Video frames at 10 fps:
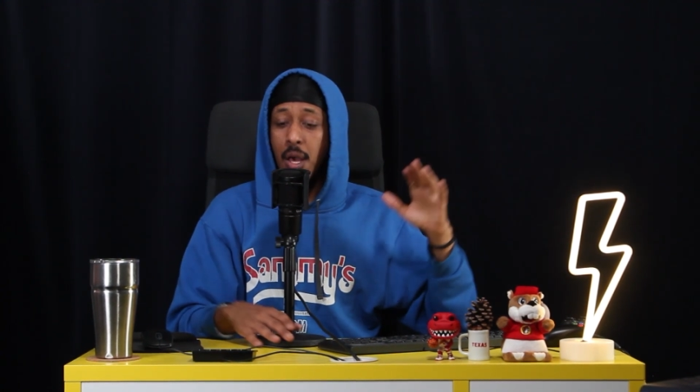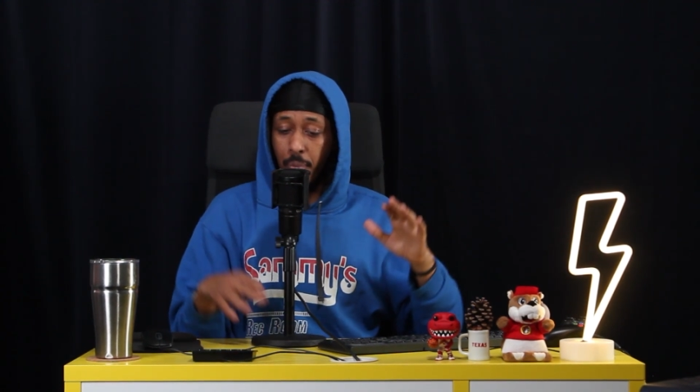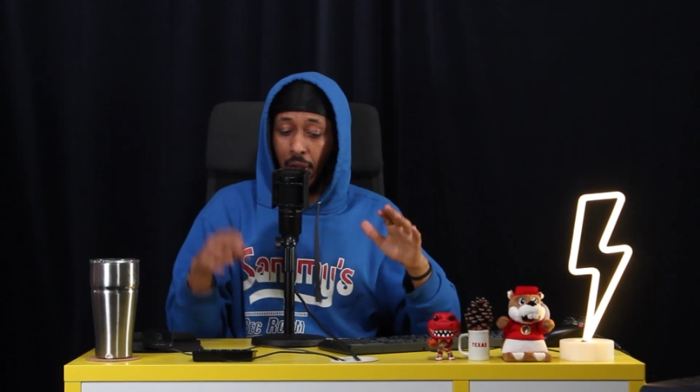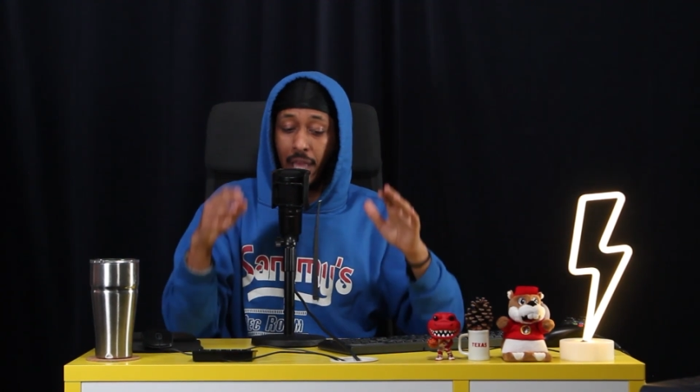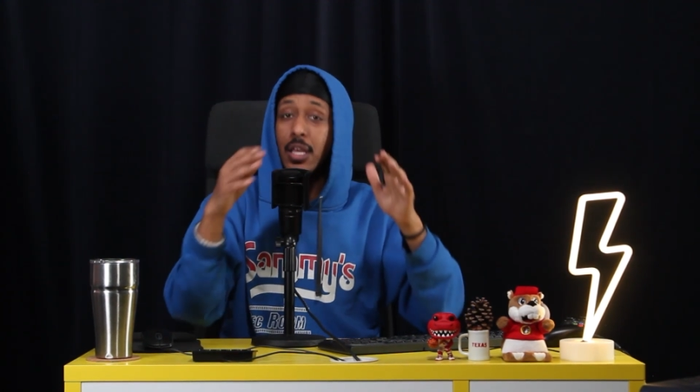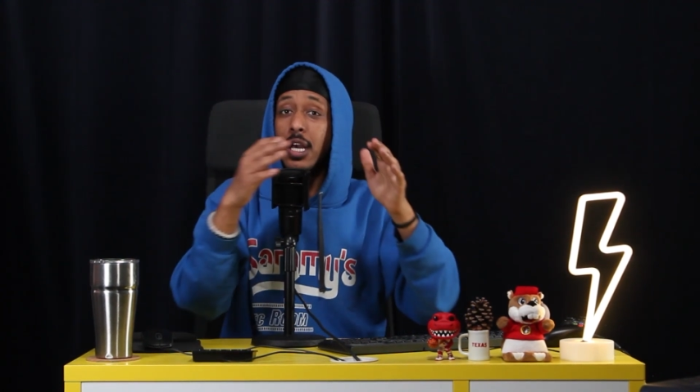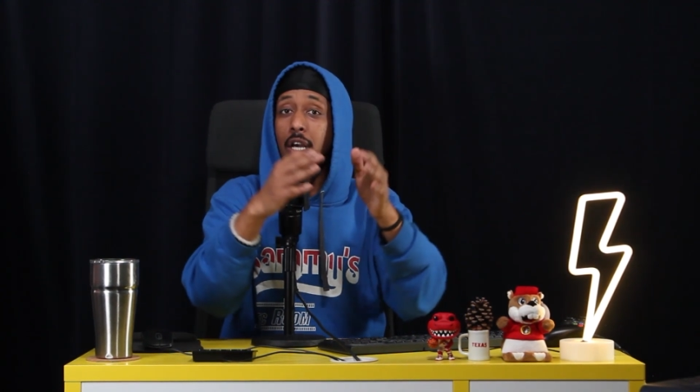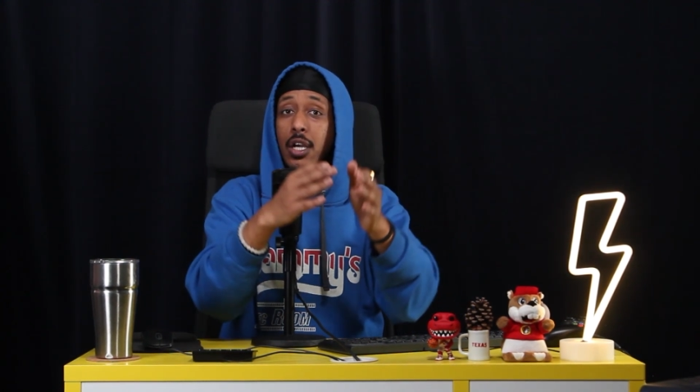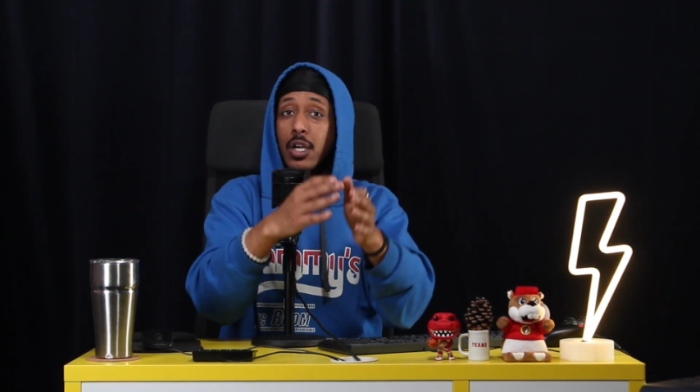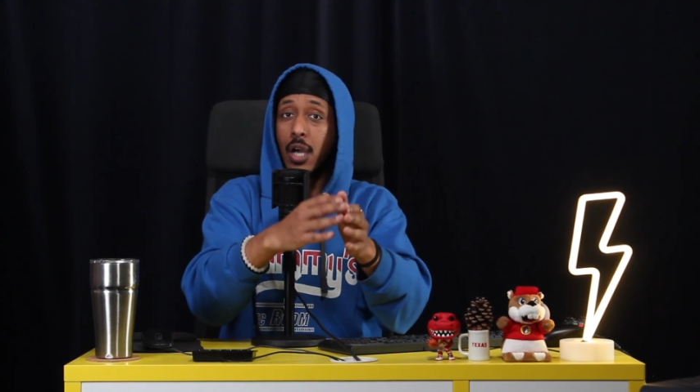But
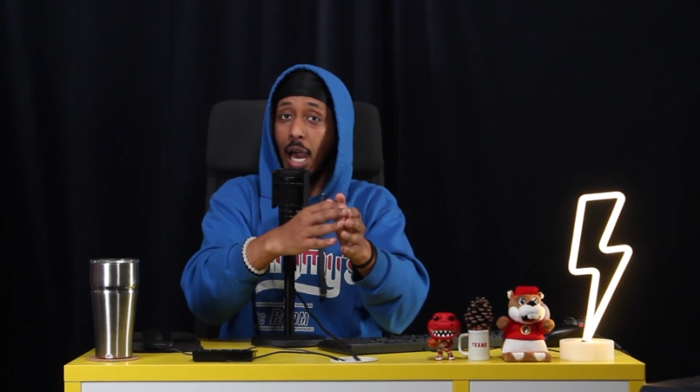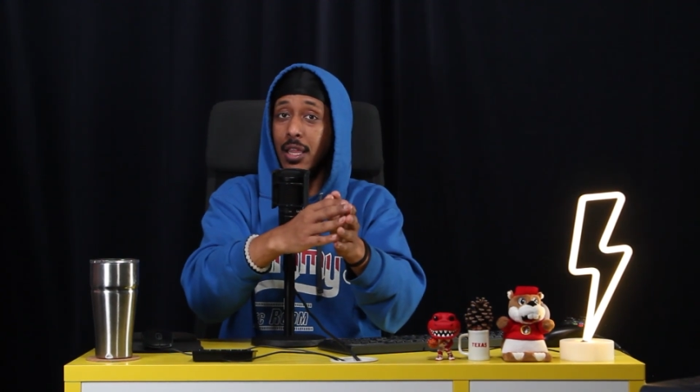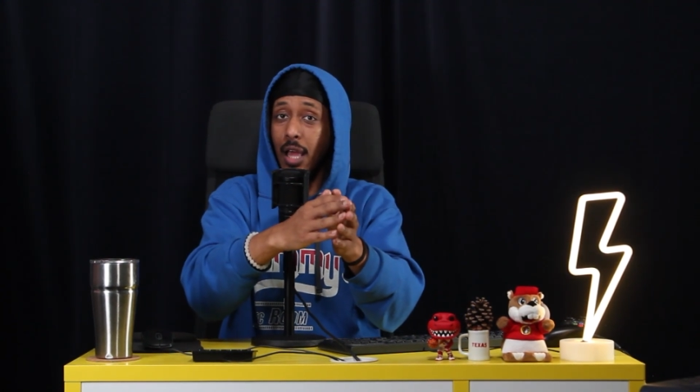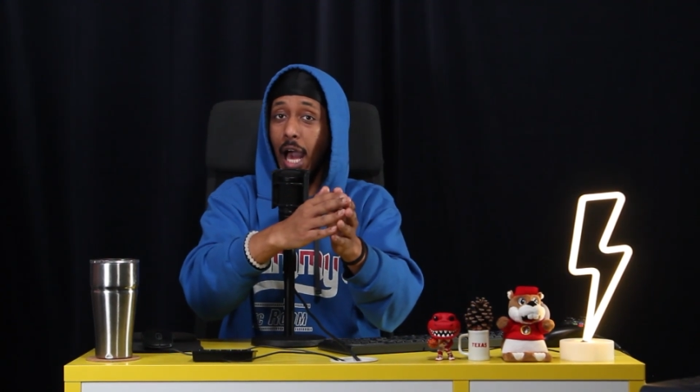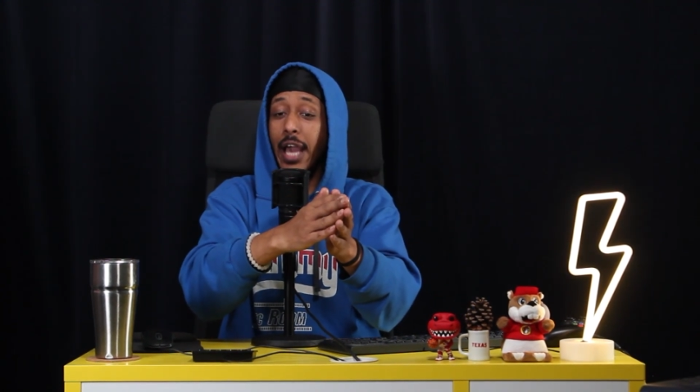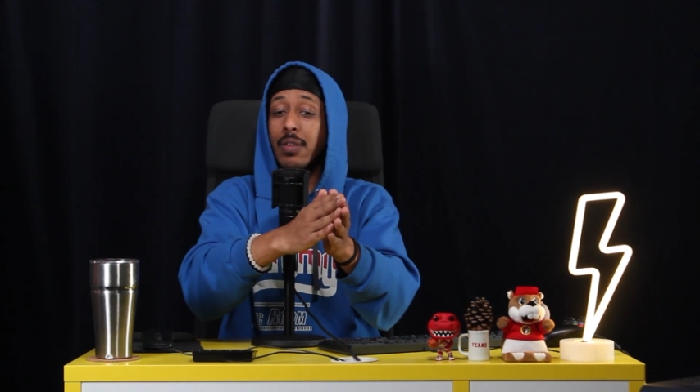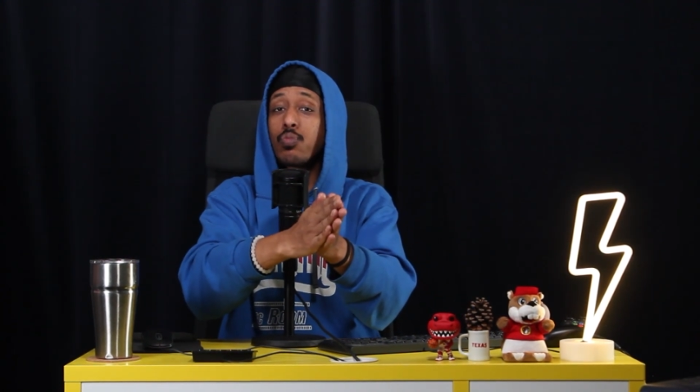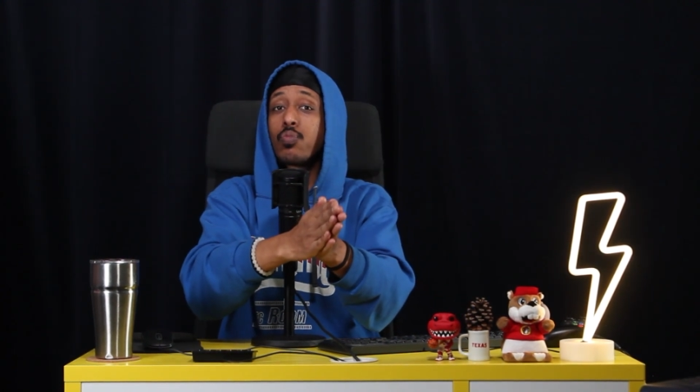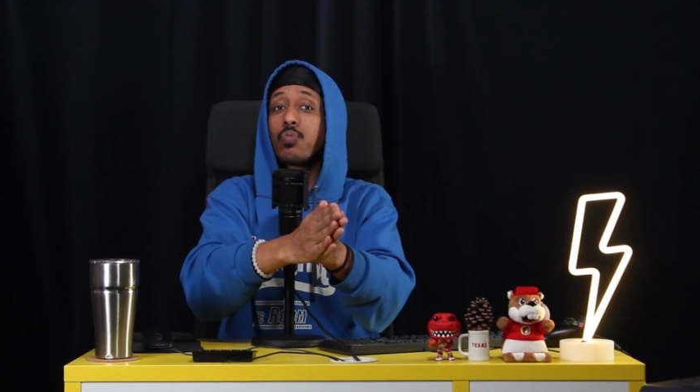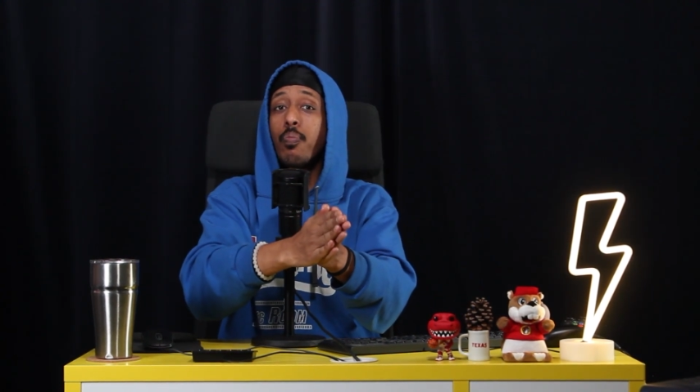I
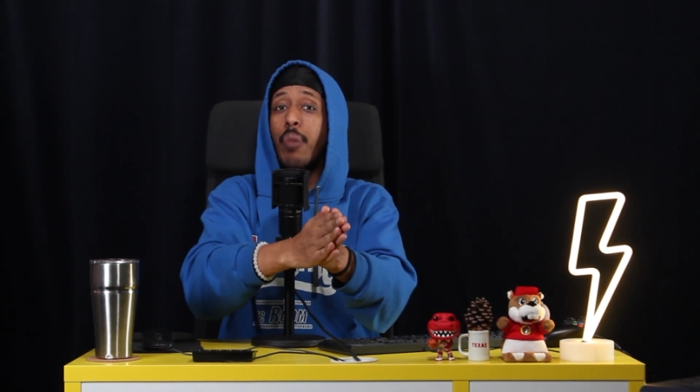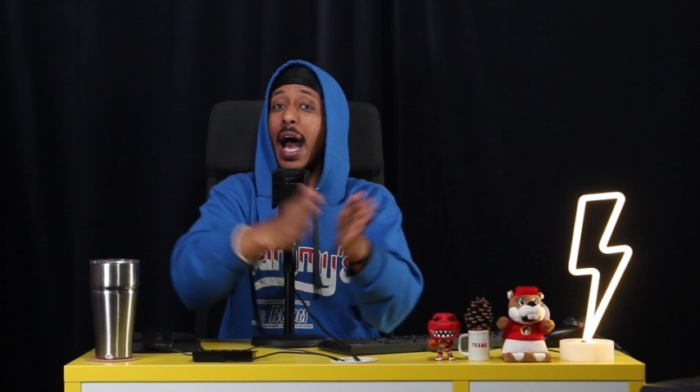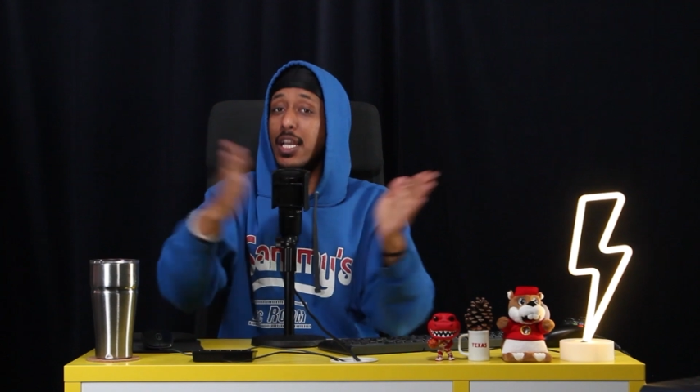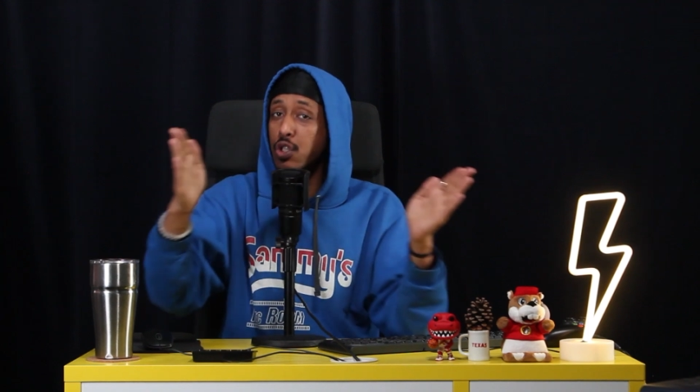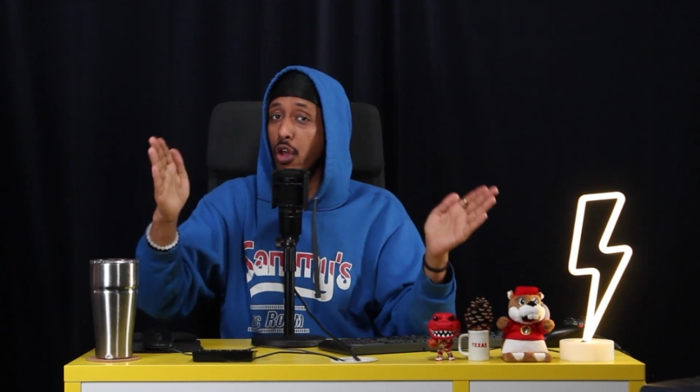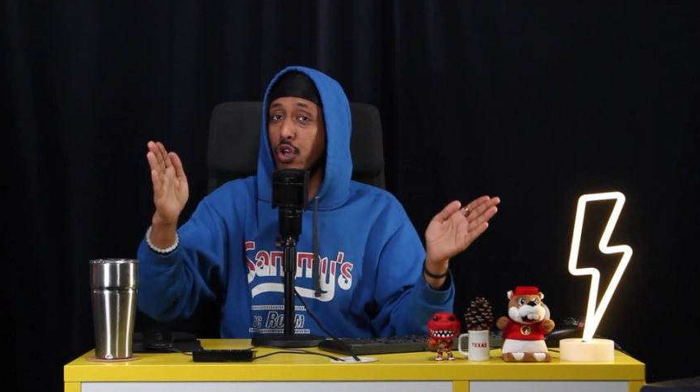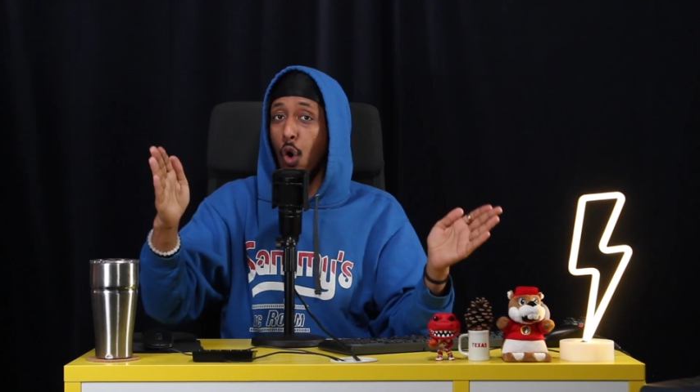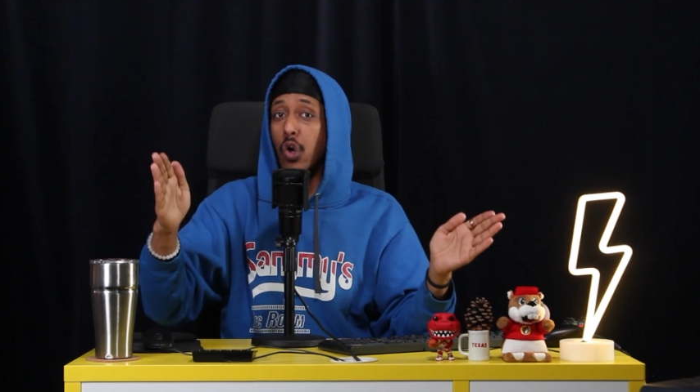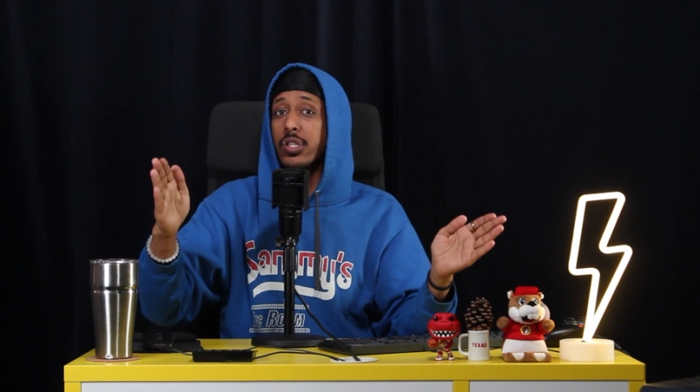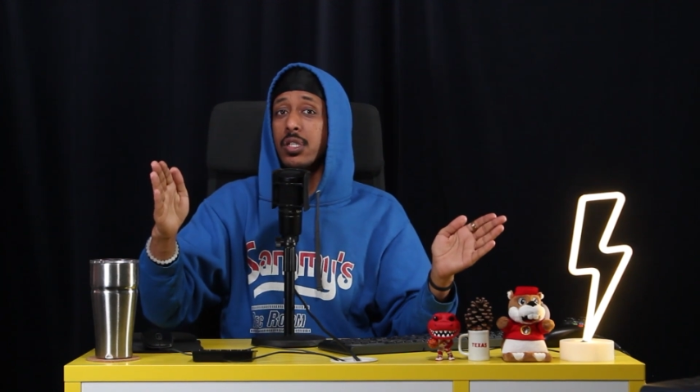passed all the
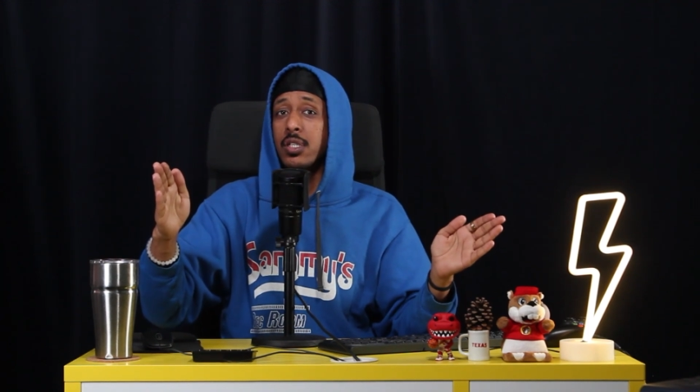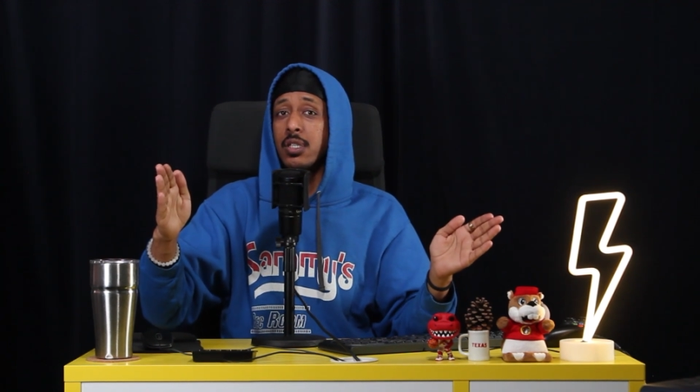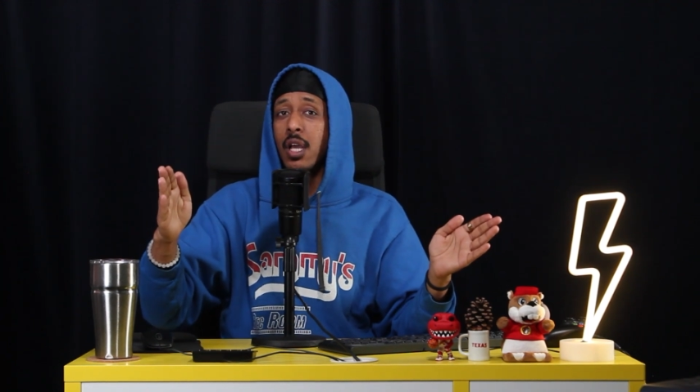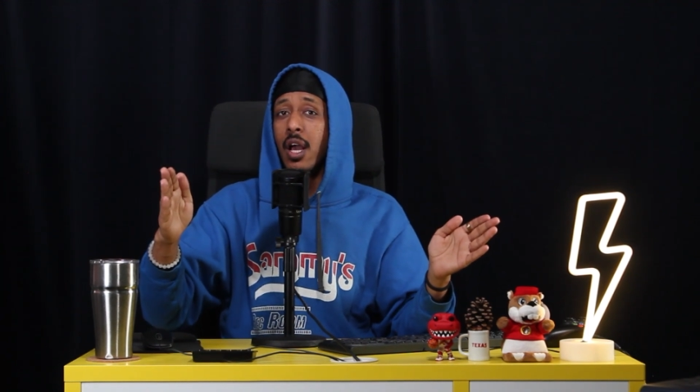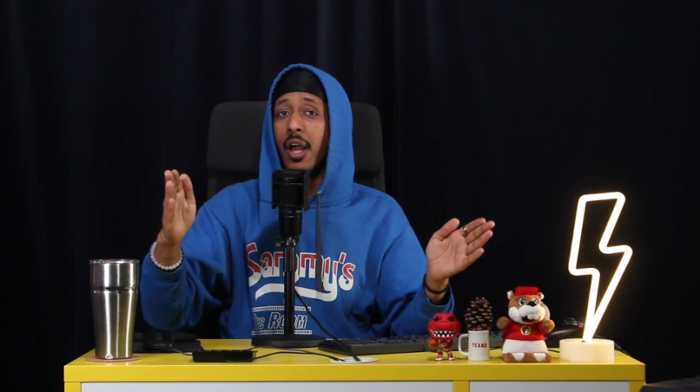courses.